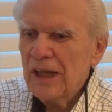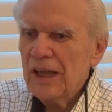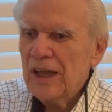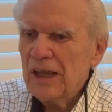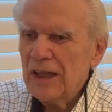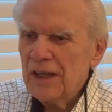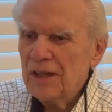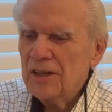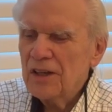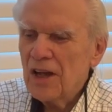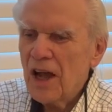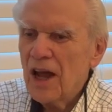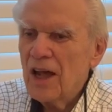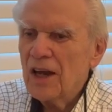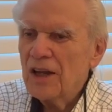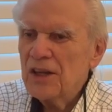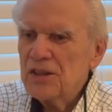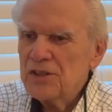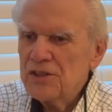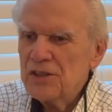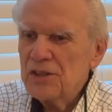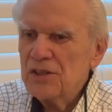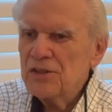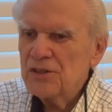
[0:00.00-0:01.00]
in
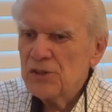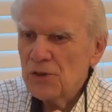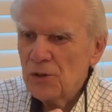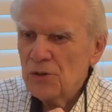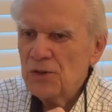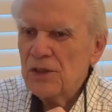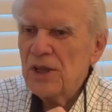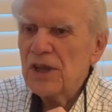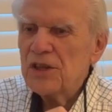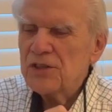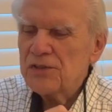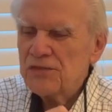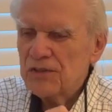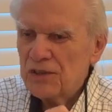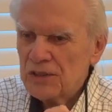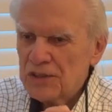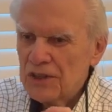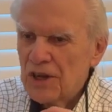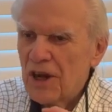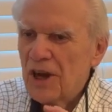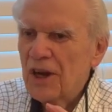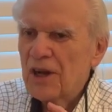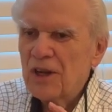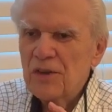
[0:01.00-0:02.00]
college. And so, yes,
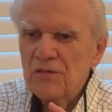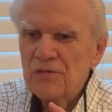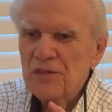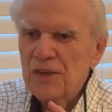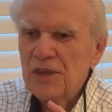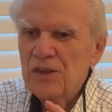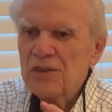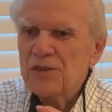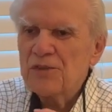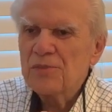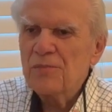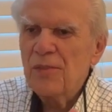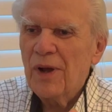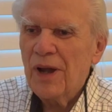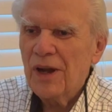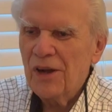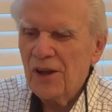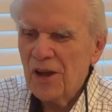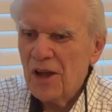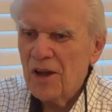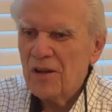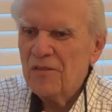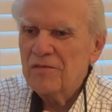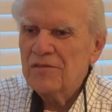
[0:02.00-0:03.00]
photography is my
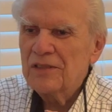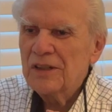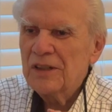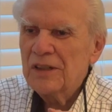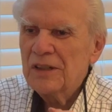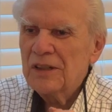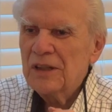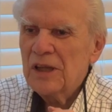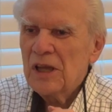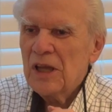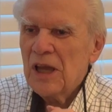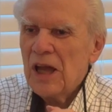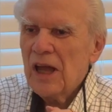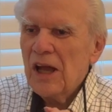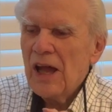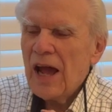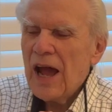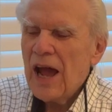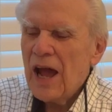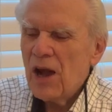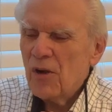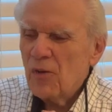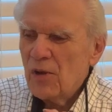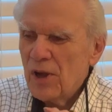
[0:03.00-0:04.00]
love.
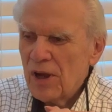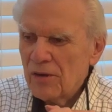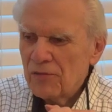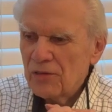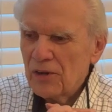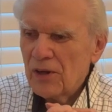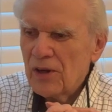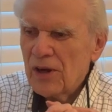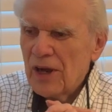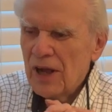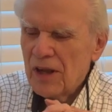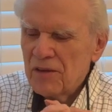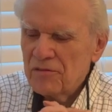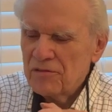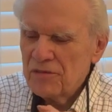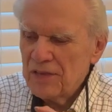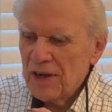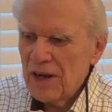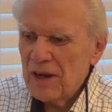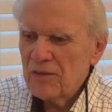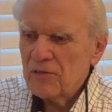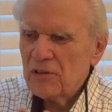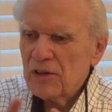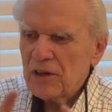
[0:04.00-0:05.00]
However, I've
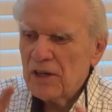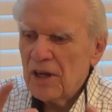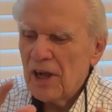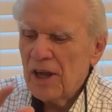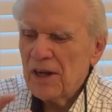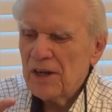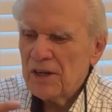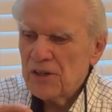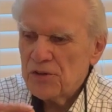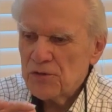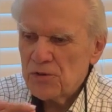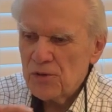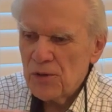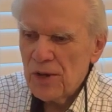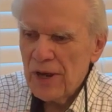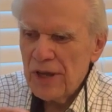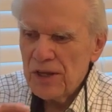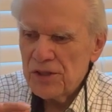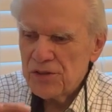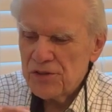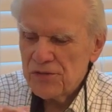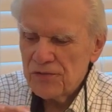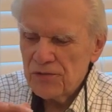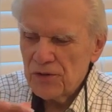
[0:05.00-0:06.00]
never kind of
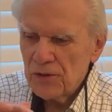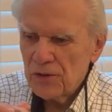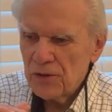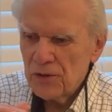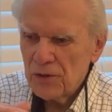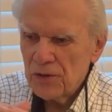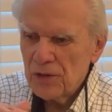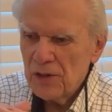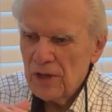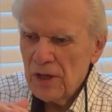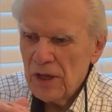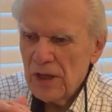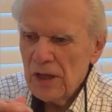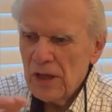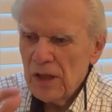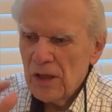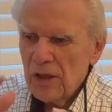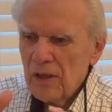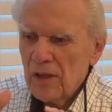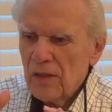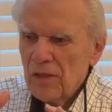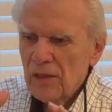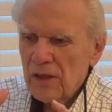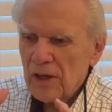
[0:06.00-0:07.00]
transferred
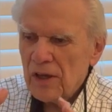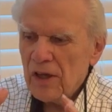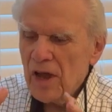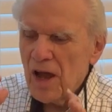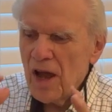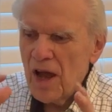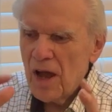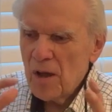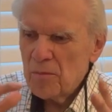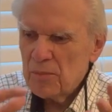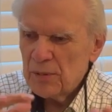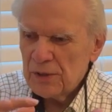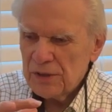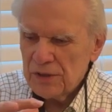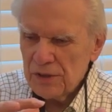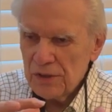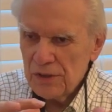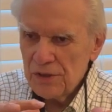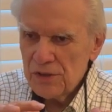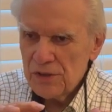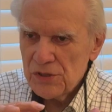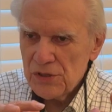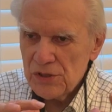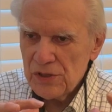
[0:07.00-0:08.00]
the
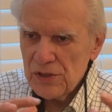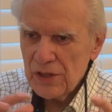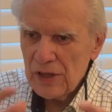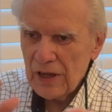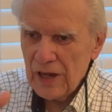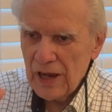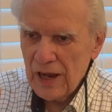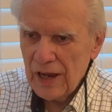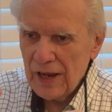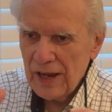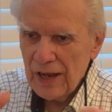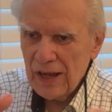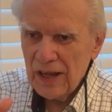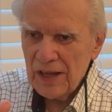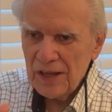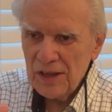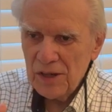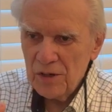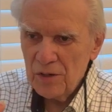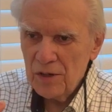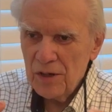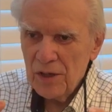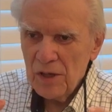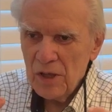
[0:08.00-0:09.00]
competence that I had
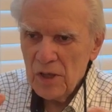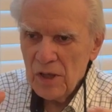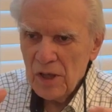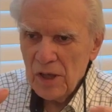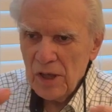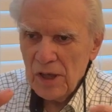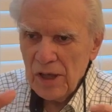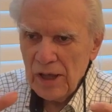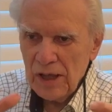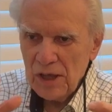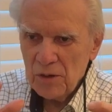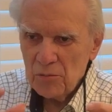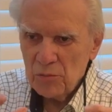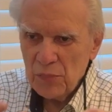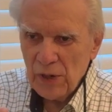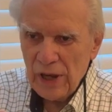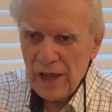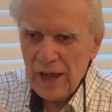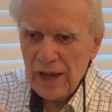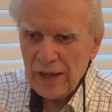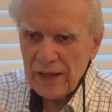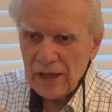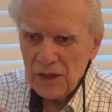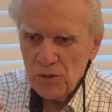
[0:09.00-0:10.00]
in, in
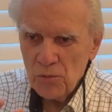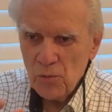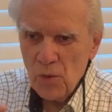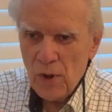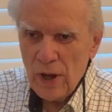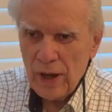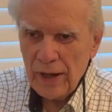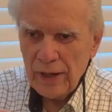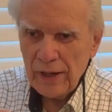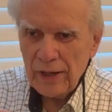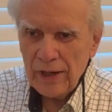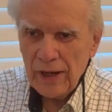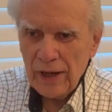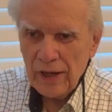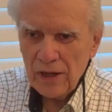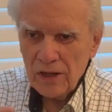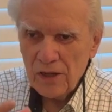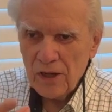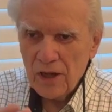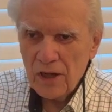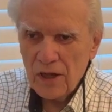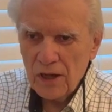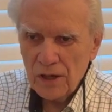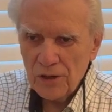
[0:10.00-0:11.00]
black and white and
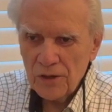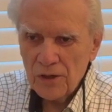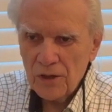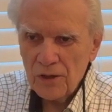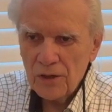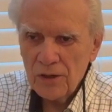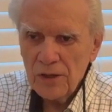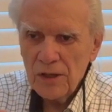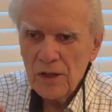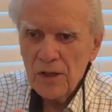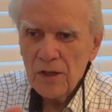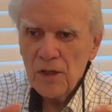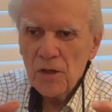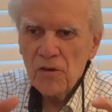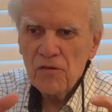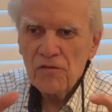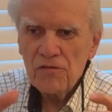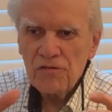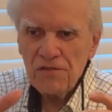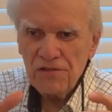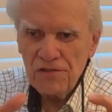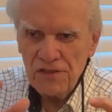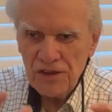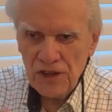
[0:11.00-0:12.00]
color
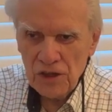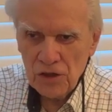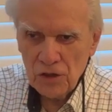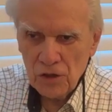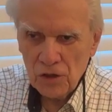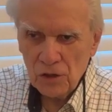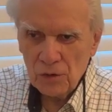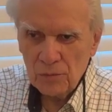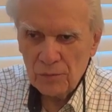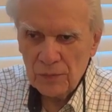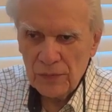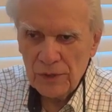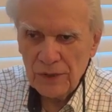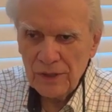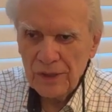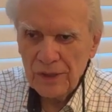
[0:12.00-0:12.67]
film